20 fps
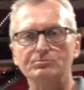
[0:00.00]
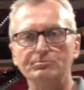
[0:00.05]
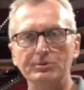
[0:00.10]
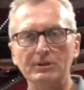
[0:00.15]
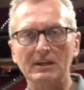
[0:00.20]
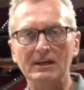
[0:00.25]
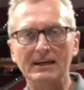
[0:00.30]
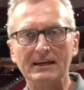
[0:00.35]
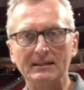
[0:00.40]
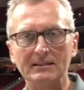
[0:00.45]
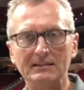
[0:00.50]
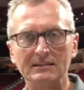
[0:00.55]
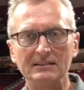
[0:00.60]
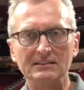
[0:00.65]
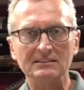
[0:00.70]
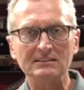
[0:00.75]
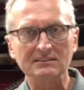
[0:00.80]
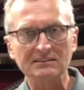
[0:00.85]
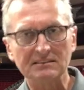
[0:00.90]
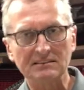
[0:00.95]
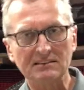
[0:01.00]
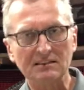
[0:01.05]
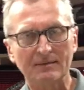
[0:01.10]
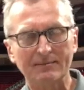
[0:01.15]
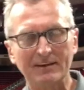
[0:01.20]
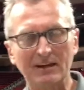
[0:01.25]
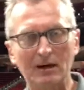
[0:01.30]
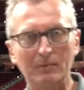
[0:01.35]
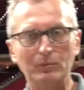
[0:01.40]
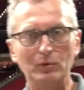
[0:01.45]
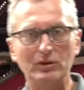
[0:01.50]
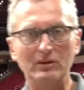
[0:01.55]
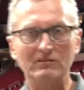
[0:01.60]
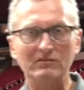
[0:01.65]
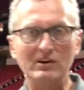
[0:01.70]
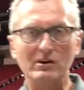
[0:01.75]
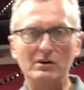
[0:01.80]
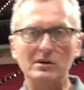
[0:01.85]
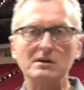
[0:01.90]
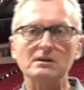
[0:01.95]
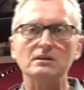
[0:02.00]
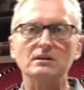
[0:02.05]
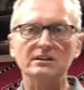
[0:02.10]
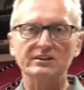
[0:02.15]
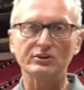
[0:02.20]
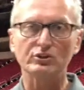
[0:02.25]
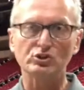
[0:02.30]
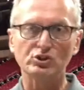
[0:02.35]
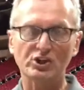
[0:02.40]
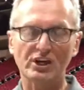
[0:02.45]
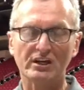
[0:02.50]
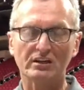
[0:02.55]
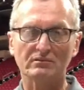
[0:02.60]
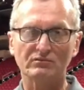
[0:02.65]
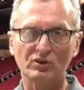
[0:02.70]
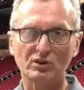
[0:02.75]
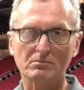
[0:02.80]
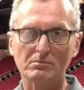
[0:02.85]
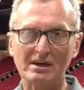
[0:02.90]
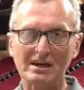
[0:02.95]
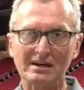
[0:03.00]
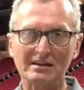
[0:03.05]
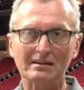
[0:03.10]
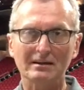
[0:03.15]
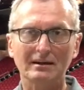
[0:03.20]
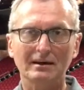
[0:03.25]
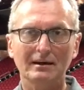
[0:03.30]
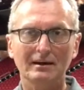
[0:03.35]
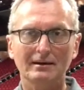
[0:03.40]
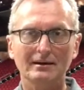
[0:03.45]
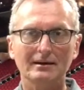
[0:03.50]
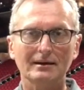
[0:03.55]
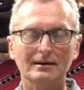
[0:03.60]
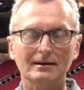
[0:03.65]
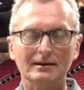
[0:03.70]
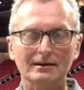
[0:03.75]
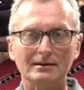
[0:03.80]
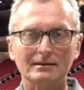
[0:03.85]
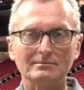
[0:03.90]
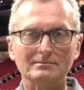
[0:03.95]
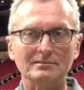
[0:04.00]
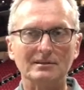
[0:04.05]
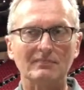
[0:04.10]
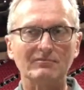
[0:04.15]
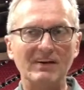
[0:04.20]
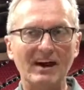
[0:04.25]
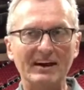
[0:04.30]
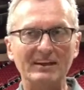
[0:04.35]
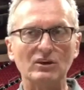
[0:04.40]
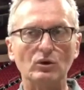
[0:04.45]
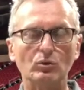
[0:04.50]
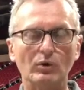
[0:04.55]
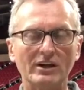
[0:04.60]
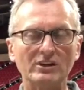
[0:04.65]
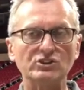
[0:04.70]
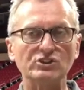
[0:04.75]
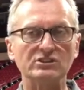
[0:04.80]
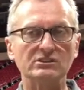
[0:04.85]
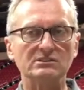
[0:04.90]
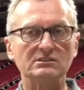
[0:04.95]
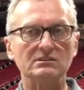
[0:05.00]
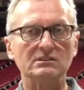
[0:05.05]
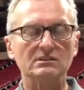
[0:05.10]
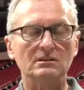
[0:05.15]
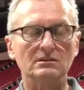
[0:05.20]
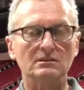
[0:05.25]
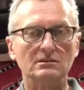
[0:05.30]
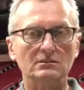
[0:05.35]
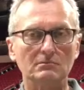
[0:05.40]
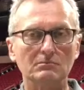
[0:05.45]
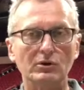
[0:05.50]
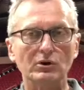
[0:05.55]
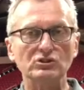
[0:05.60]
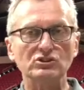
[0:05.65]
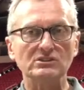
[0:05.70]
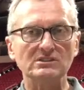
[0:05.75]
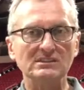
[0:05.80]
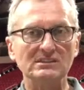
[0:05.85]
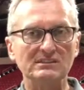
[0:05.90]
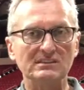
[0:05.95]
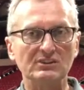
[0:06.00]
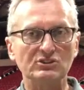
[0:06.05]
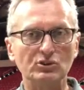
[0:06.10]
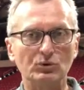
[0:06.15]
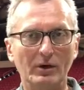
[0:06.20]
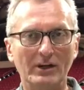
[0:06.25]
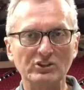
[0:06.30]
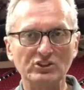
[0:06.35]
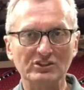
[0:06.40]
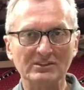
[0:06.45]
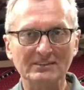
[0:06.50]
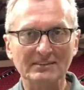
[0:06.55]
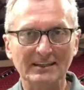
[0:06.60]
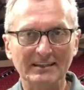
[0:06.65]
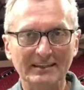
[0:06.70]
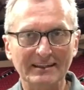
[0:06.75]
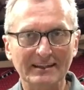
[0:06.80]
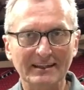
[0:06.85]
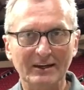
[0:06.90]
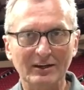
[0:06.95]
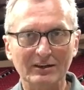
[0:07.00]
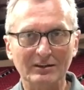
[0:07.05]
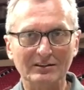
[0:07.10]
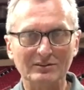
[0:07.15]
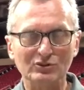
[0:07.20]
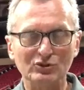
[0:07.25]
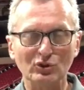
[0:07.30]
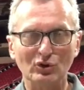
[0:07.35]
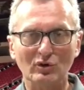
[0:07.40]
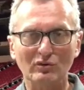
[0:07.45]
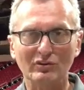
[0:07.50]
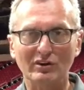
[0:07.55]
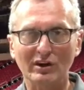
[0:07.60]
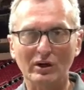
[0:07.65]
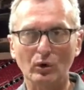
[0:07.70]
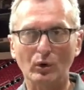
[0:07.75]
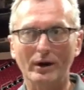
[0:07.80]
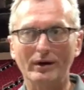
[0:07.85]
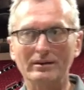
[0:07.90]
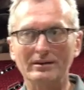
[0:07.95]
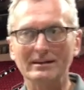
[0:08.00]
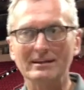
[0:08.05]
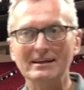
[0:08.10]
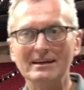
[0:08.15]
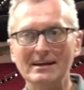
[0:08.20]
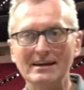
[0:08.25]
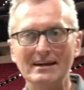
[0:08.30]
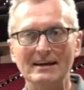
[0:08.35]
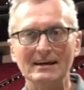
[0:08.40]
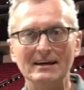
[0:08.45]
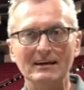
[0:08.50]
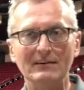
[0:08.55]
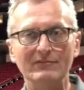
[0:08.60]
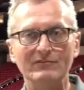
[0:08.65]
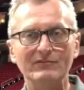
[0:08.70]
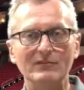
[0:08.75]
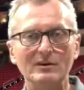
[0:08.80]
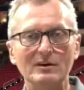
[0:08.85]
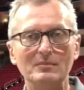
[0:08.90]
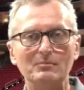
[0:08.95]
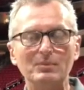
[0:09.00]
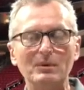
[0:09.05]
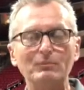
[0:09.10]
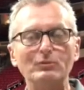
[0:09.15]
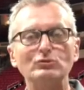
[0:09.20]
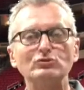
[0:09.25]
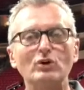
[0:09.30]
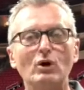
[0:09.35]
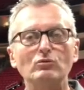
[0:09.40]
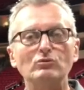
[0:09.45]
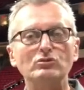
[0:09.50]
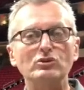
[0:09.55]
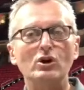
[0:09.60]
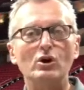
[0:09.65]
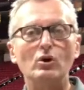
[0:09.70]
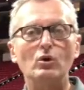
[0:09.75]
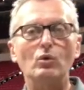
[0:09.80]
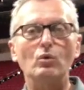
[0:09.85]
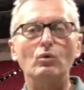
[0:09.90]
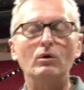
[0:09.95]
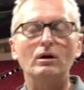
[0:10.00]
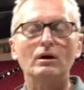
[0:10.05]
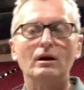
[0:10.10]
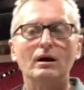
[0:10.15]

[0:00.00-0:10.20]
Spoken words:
plan is coming up with a very clear chain of command. Evacuation or emergency situations can get out of control very quickly if people don't know